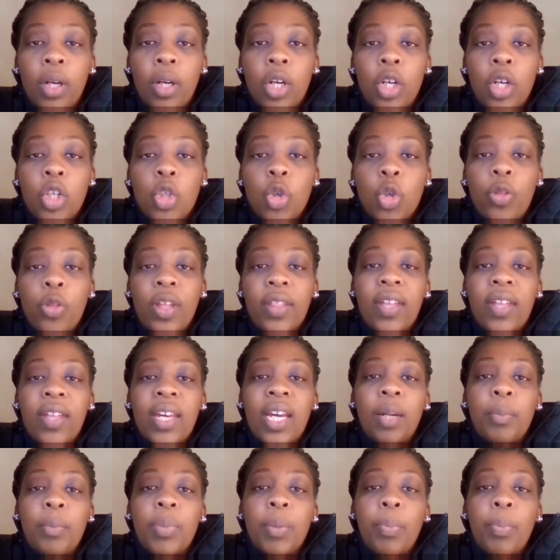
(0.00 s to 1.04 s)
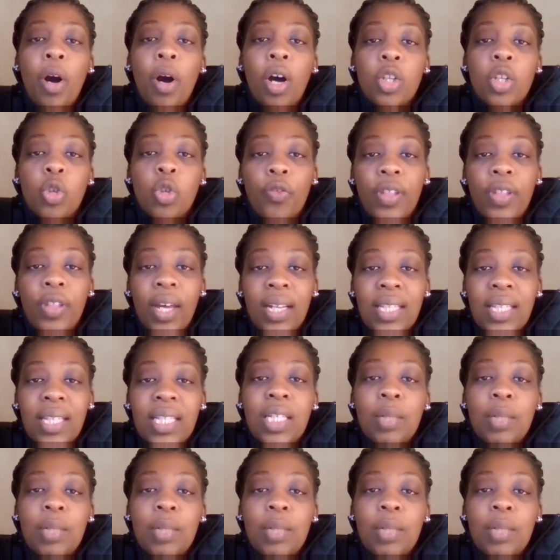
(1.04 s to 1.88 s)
so that they can be part of their team.